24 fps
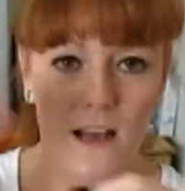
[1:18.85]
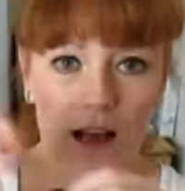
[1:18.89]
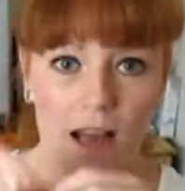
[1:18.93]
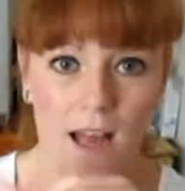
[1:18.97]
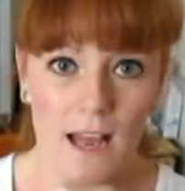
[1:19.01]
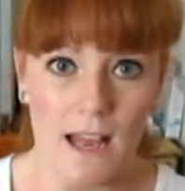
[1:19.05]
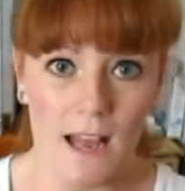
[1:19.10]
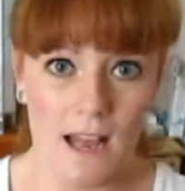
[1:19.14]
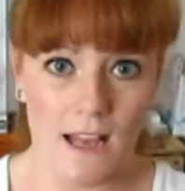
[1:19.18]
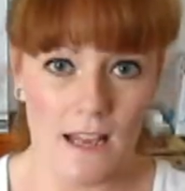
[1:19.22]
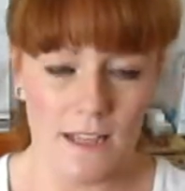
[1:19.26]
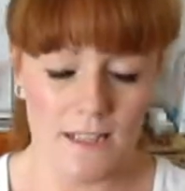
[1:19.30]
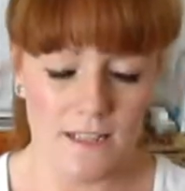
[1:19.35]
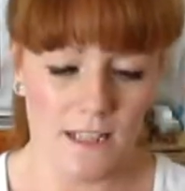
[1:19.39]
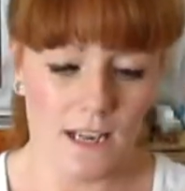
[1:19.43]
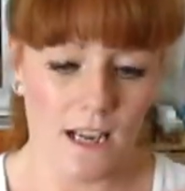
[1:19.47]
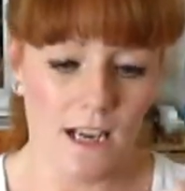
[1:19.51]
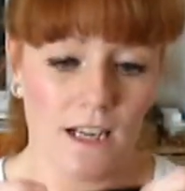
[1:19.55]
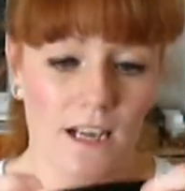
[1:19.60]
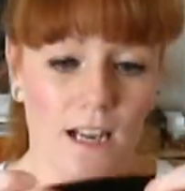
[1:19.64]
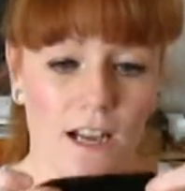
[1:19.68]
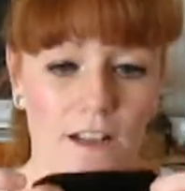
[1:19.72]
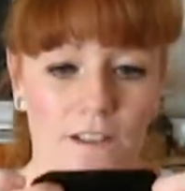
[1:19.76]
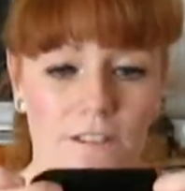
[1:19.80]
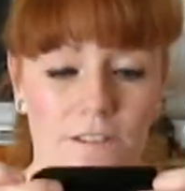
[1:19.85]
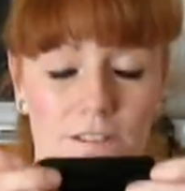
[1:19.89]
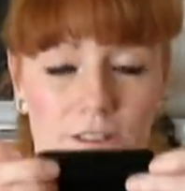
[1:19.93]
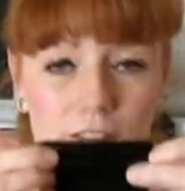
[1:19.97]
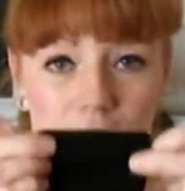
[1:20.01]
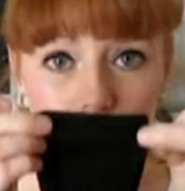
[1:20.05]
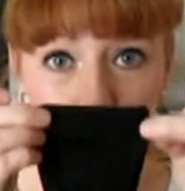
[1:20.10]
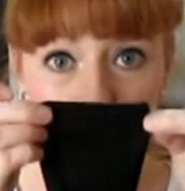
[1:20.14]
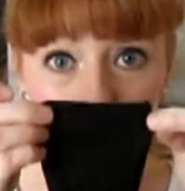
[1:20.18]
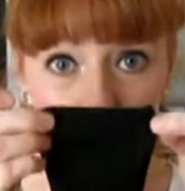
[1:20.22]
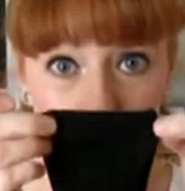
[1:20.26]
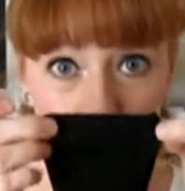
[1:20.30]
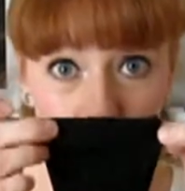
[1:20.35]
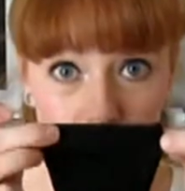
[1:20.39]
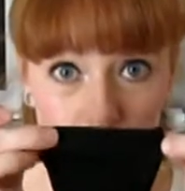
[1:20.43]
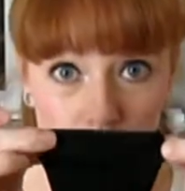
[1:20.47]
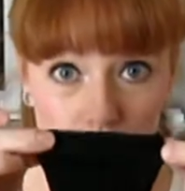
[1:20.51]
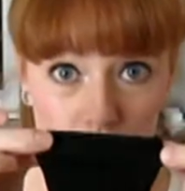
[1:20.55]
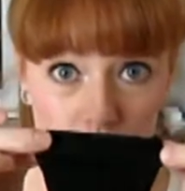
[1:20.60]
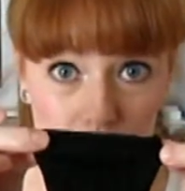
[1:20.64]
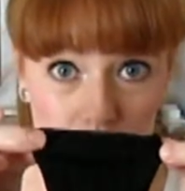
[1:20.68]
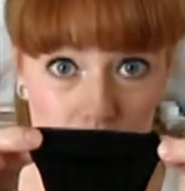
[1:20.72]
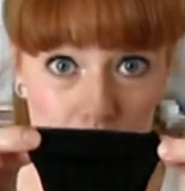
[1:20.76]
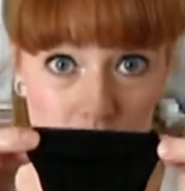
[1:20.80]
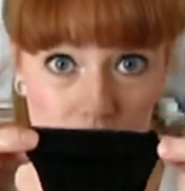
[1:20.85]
and I cut the toes off,